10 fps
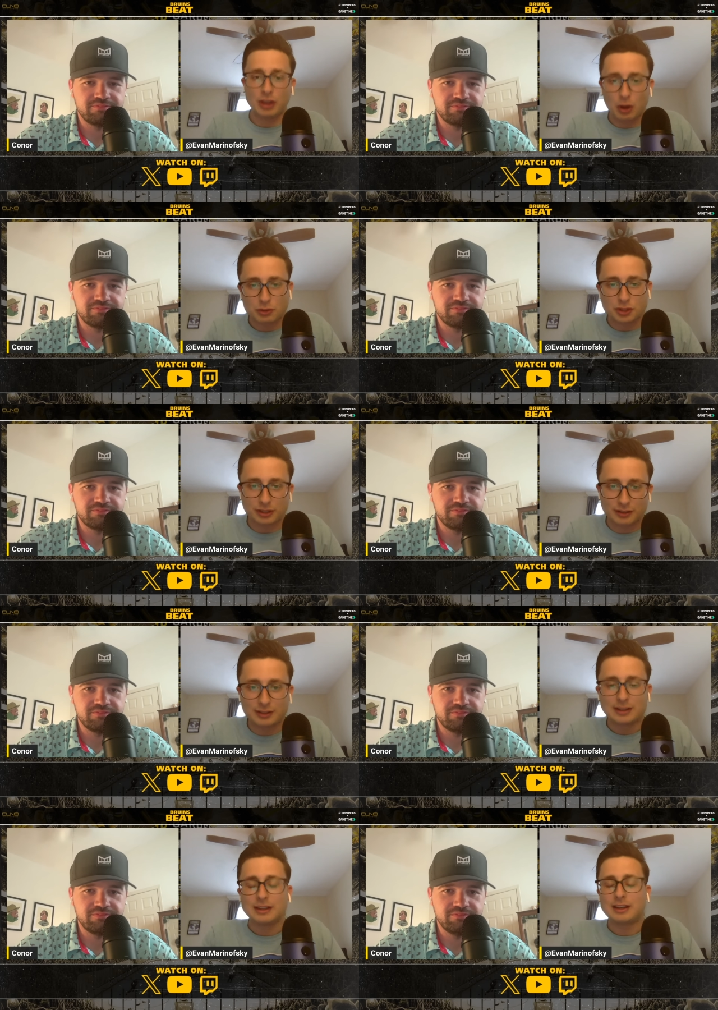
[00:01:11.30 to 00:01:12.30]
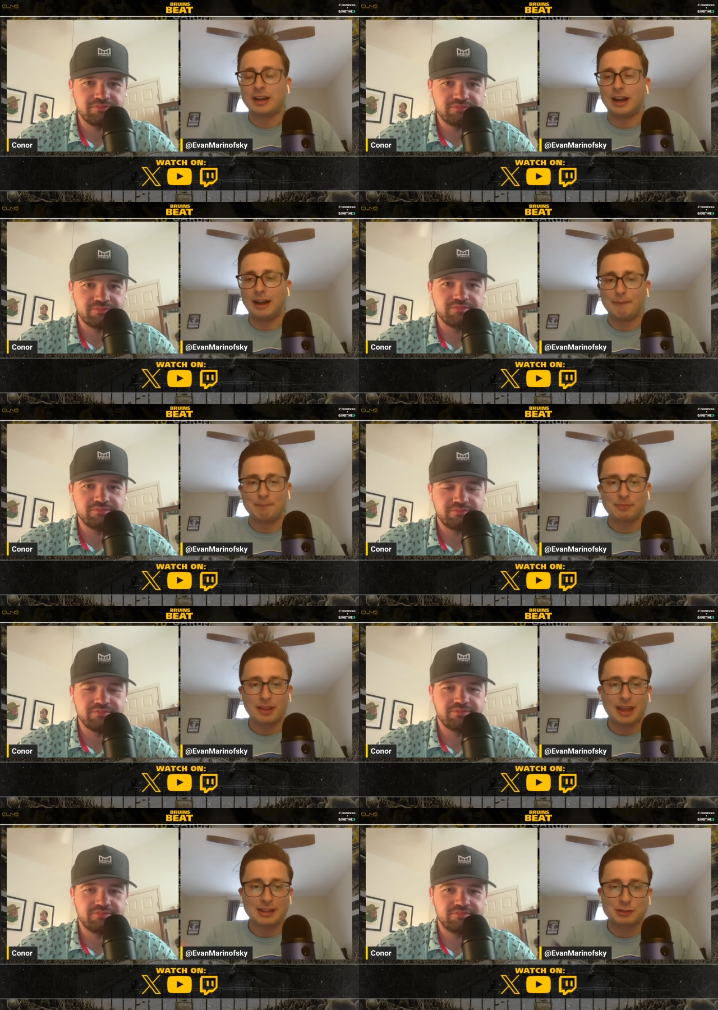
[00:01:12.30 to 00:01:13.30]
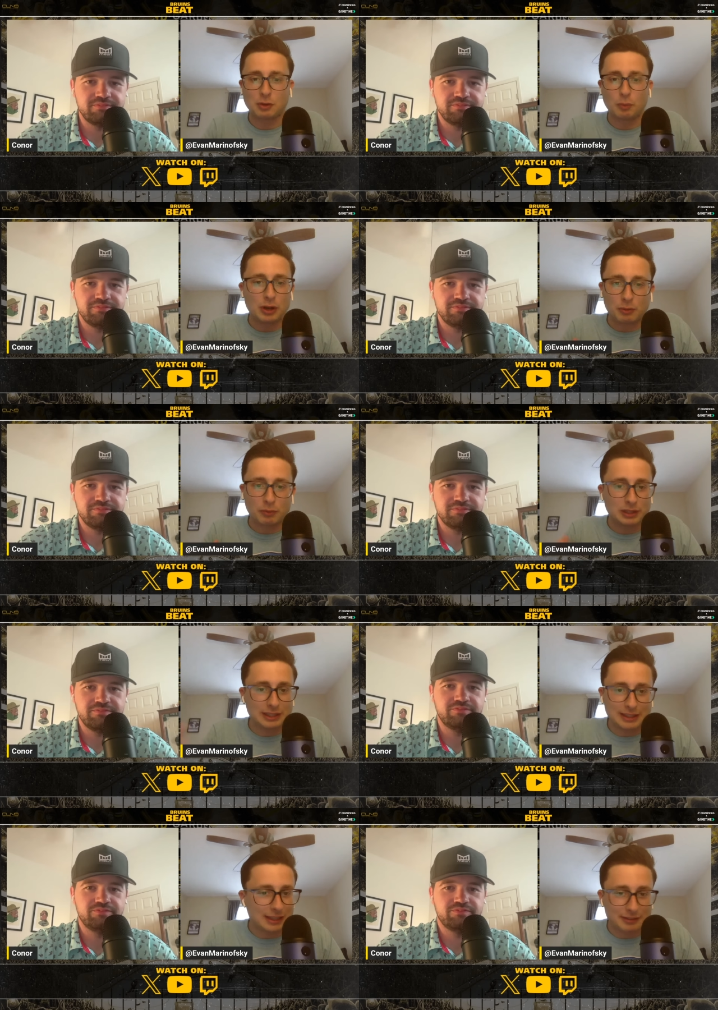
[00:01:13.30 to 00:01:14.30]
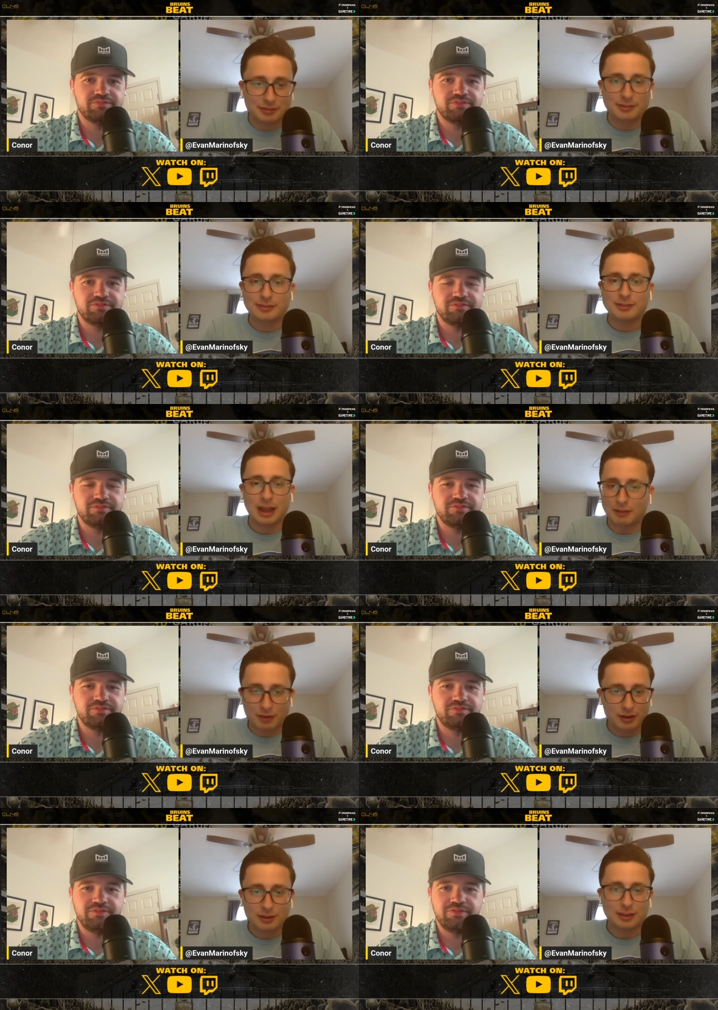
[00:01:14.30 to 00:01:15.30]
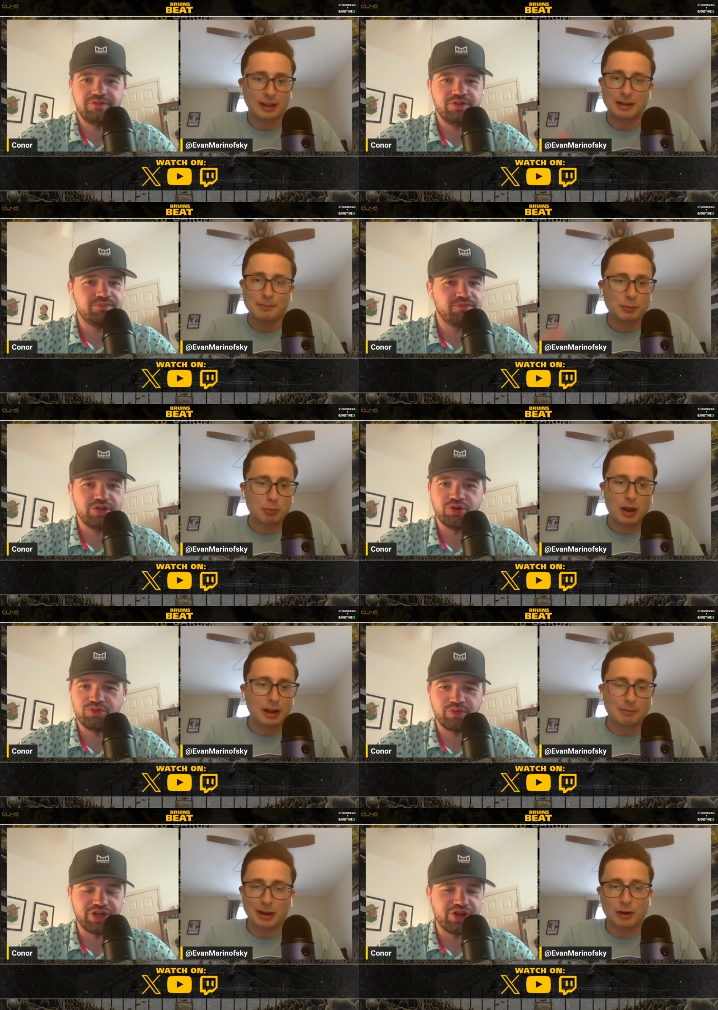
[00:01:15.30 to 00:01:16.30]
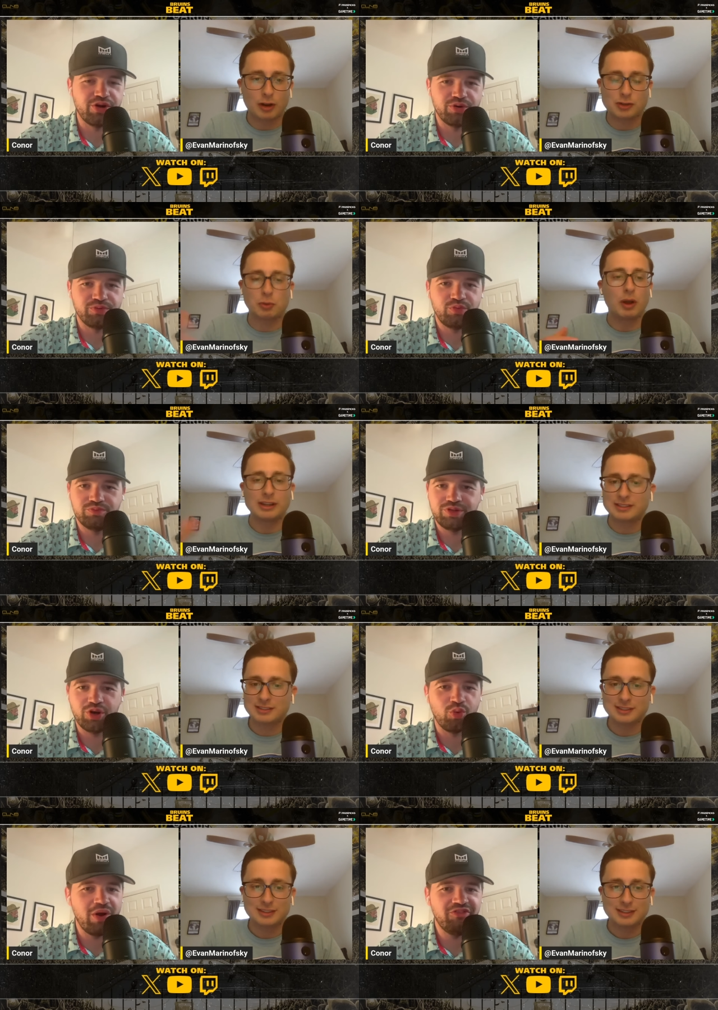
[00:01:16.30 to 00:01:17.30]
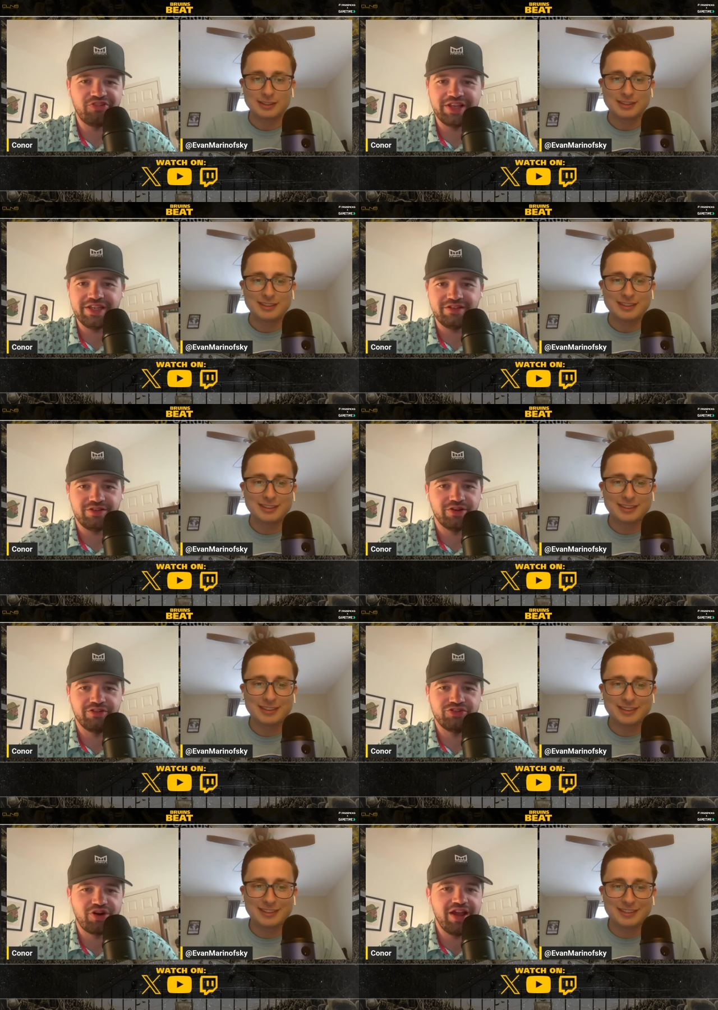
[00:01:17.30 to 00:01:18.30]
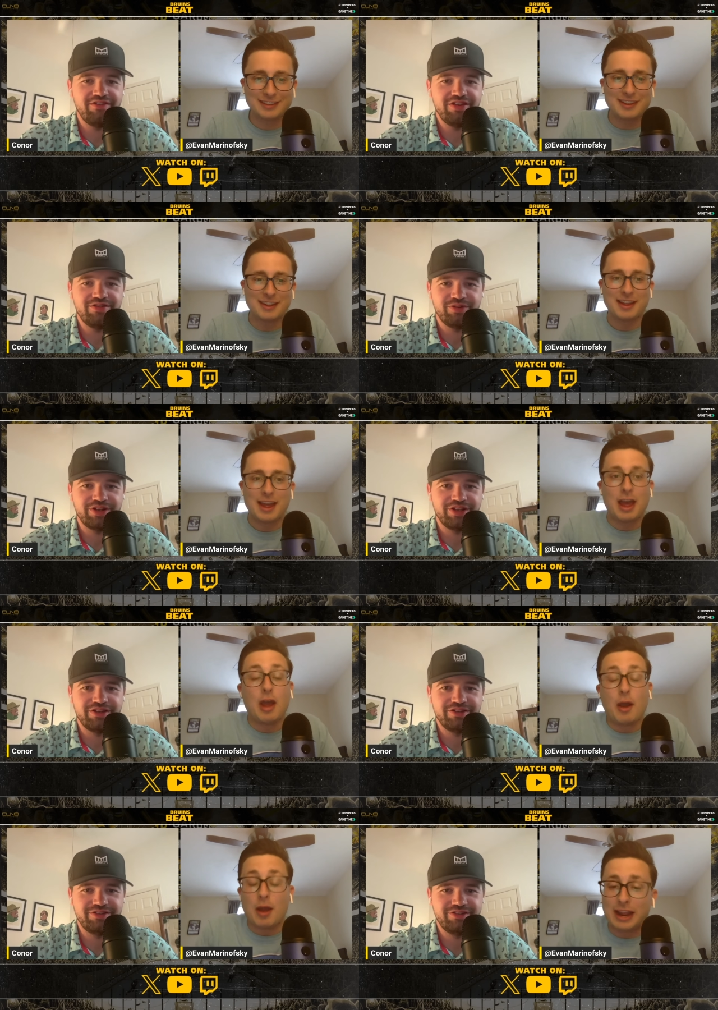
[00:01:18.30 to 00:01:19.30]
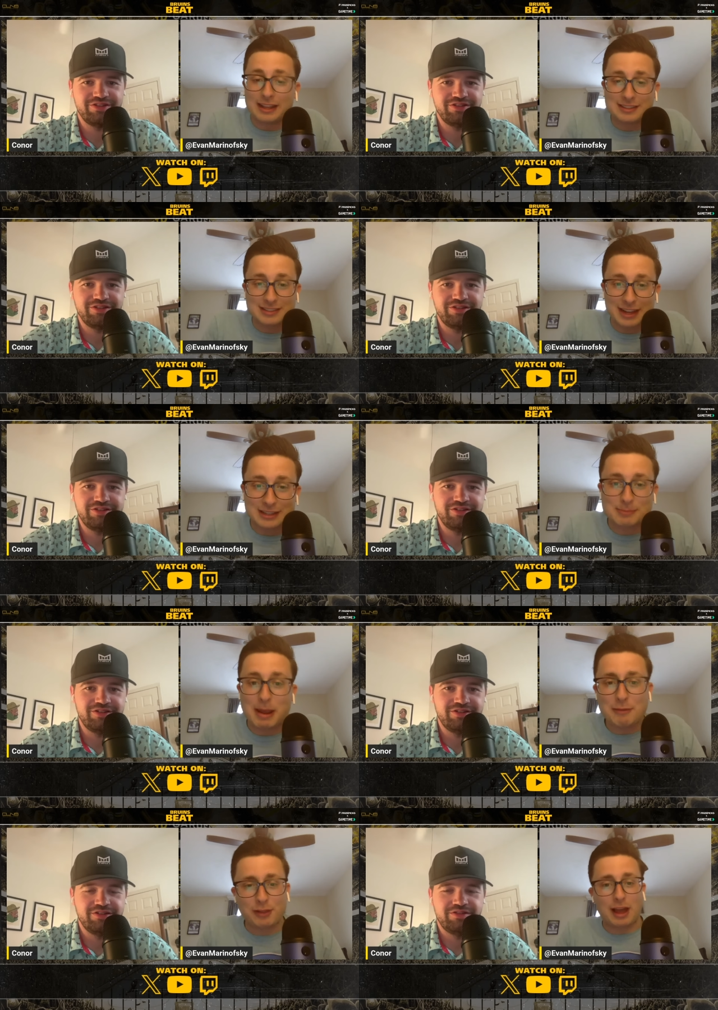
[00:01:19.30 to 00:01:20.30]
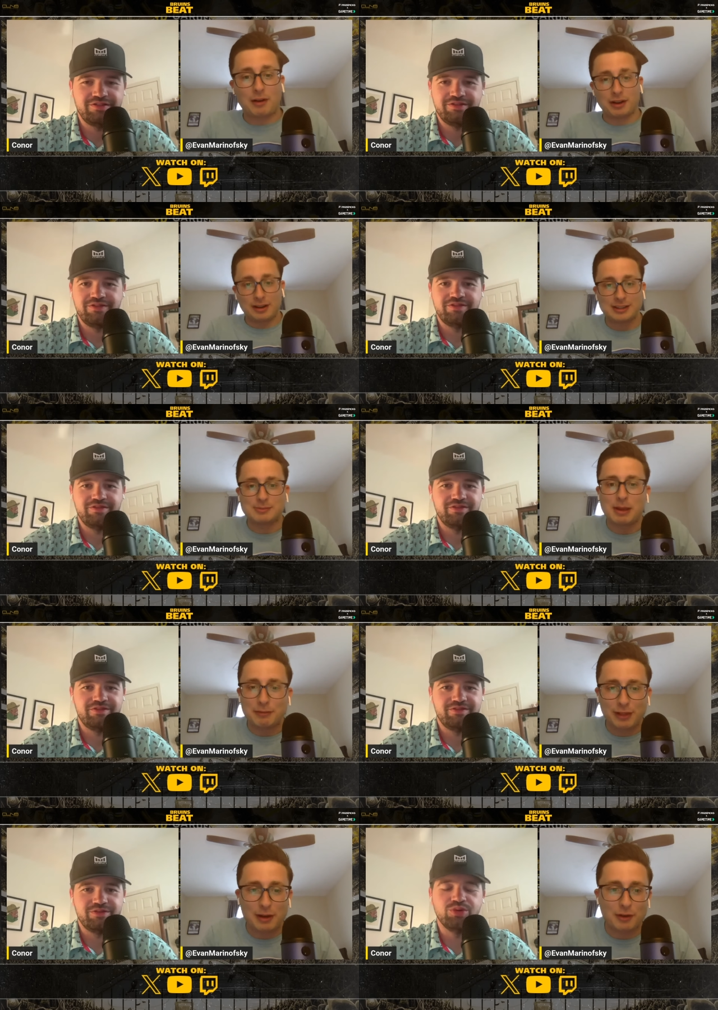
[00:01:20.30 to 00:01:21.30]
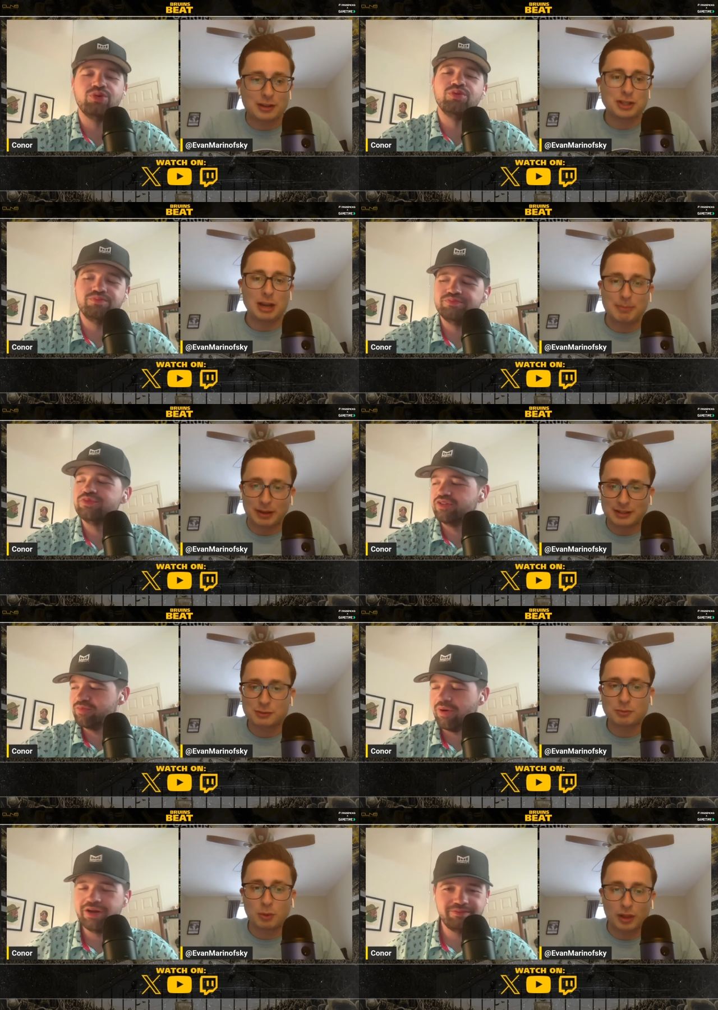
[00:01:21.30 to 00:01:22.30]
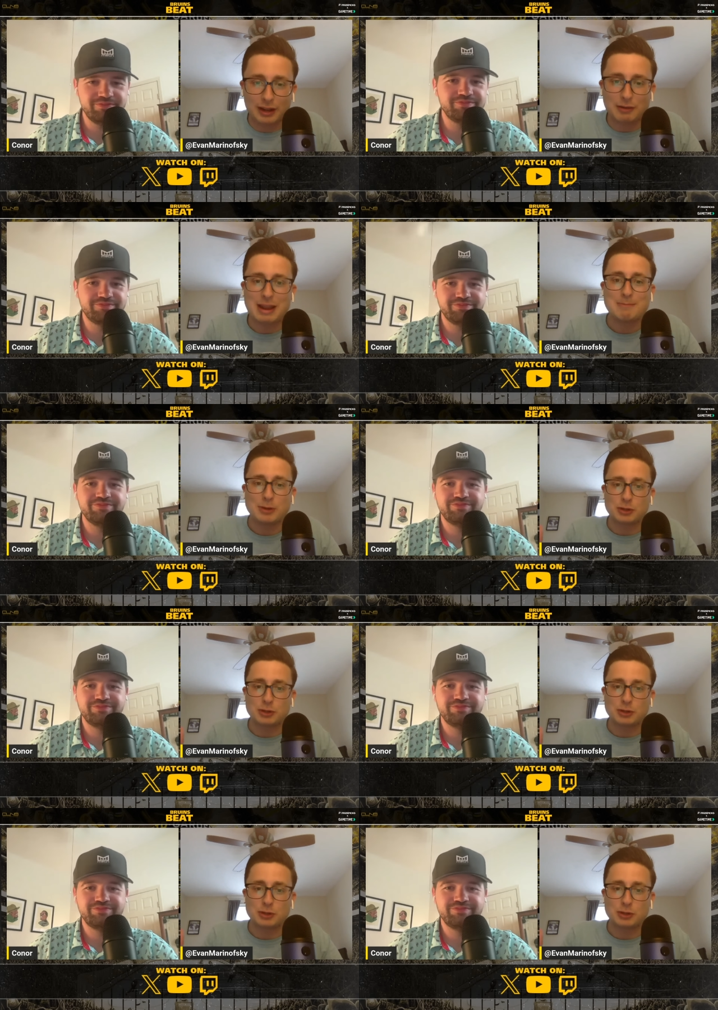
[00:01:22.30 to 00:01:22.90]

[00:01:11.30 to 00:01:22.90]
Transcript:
Speaker 1: the ocean. Um, and so we don't really leave ever. Like I you, probably got my car go, twice. Go
Speaker 2: Wellfleet. You go to the drive-in. What do you?
Speaker 1: It's it's Mayflower. It's Mayflower Ooh, and Chapin. It's fun. we're like in